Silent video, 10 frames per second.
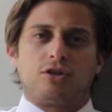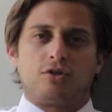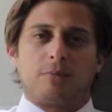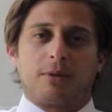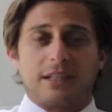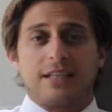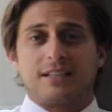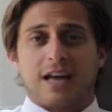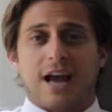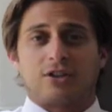the
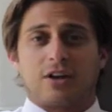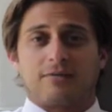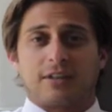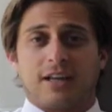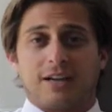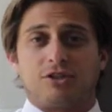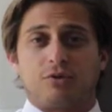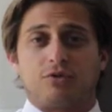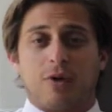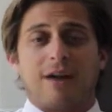police actually have to catch
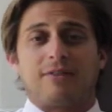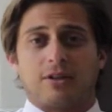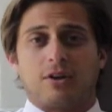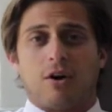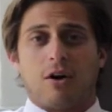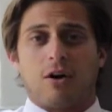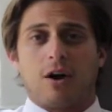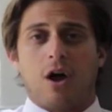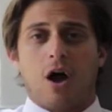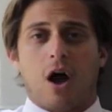you driving the car
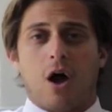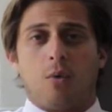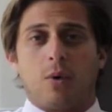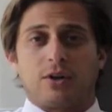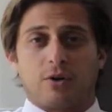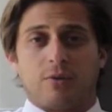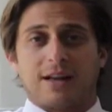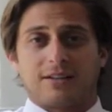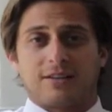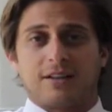when you're
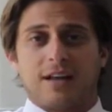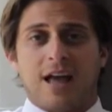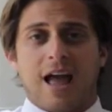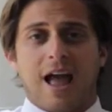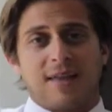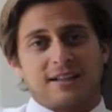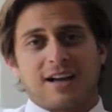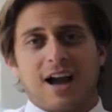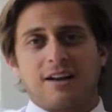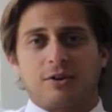arrested? And that's
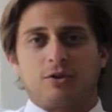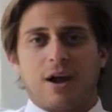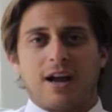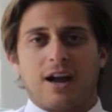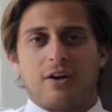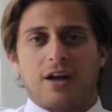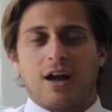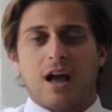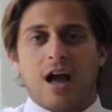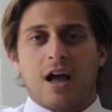kind of a gray
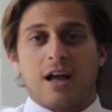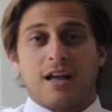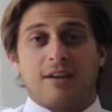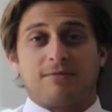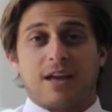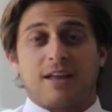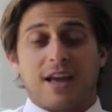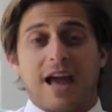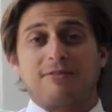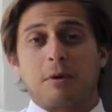area. If
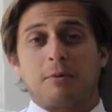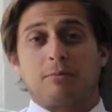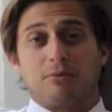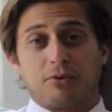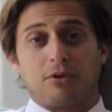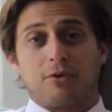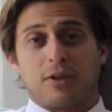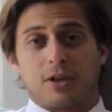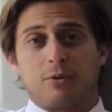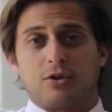they have to be able to prove
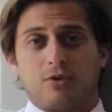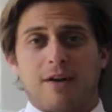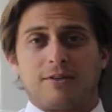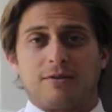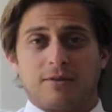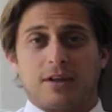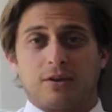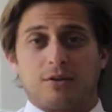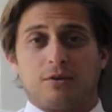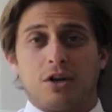that you were driving the
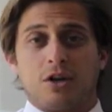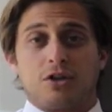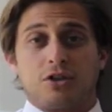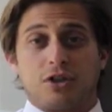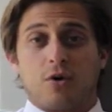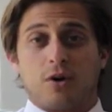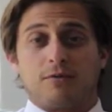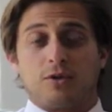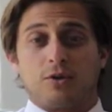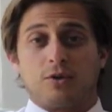vehicle. So if
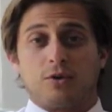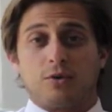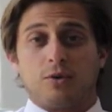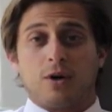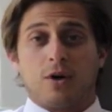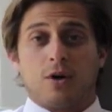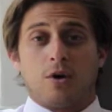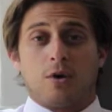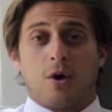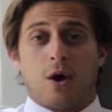you
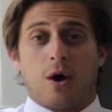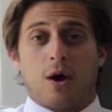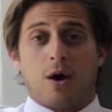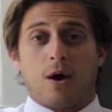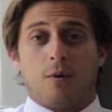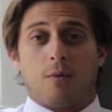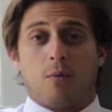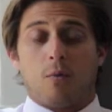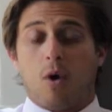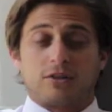
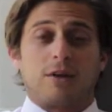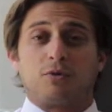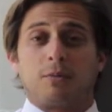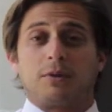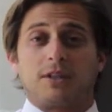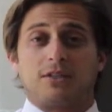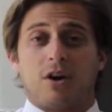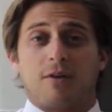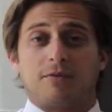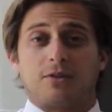walked up to a police
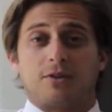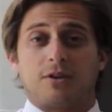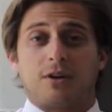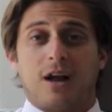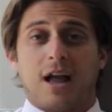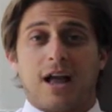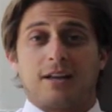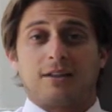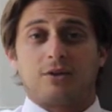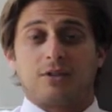officer
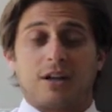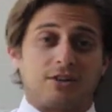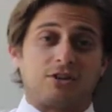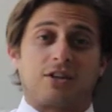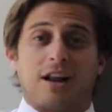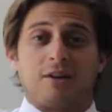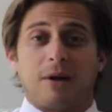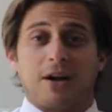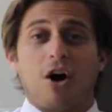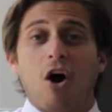and you said, I just got out of
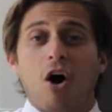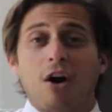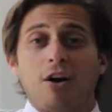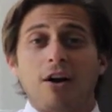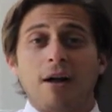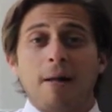my car